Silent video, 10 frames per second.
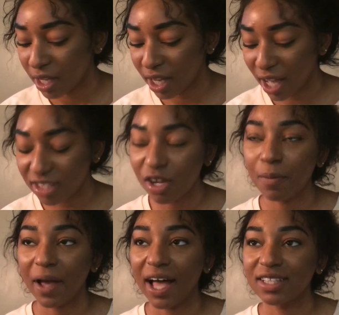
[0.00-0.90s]
it got
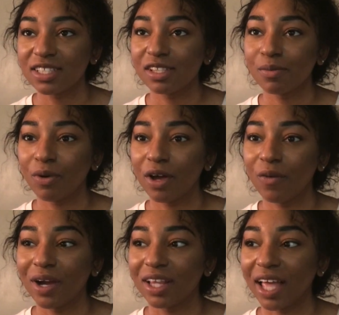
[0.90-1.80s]
so bad to the
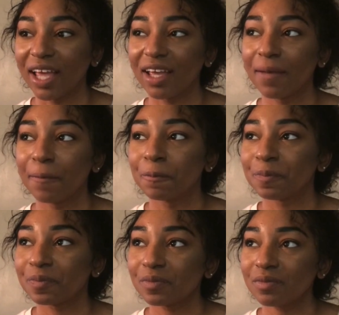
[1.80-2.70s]
point where like
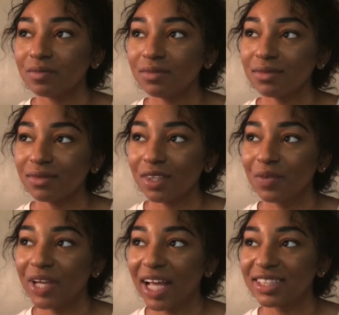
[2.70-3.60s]

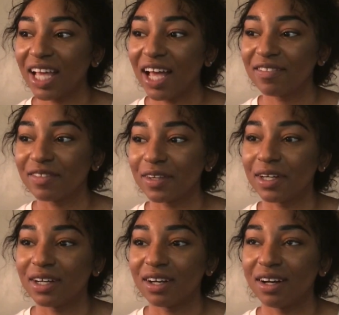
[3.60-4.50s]
we had to have
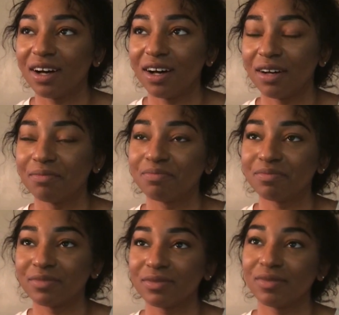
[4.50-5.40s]

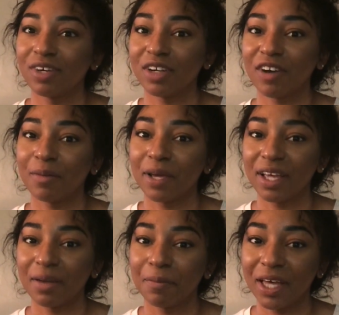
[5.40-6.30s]
one of our
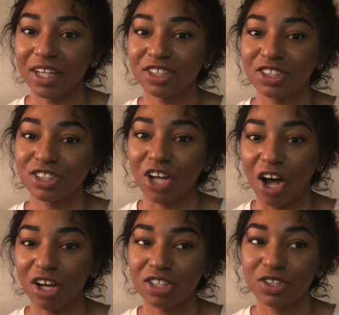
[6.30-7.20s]
managers
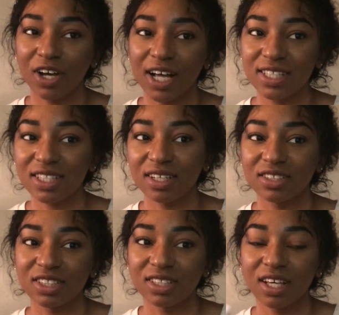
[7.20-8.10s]
talk to us and
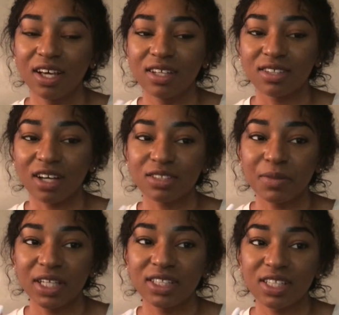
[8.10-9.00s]
just talk to
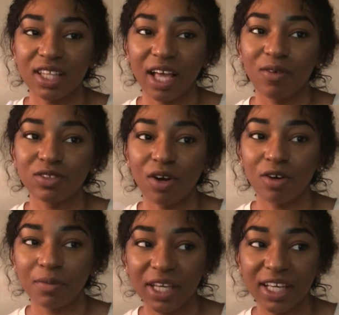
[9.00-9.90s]
me and see like what's
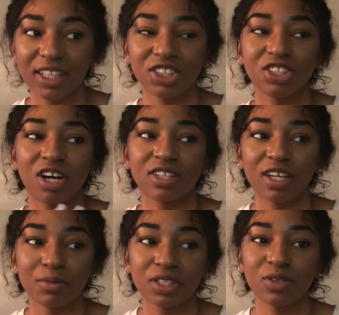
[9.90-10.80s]
wrong with me, and then she talked to
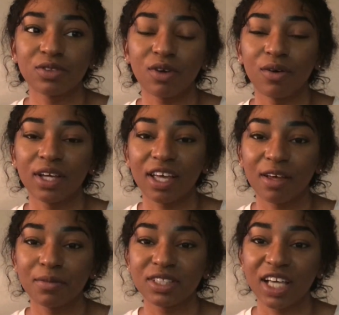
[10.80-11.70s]
him and see what's wrong with
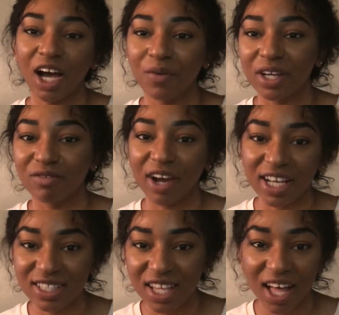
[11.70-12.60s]
him and see how we can
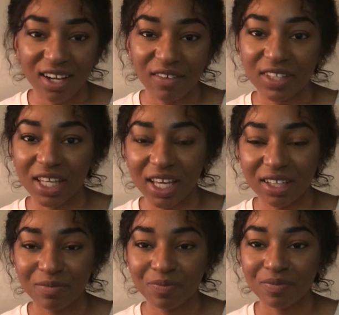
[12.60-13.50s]
reconcile and everything.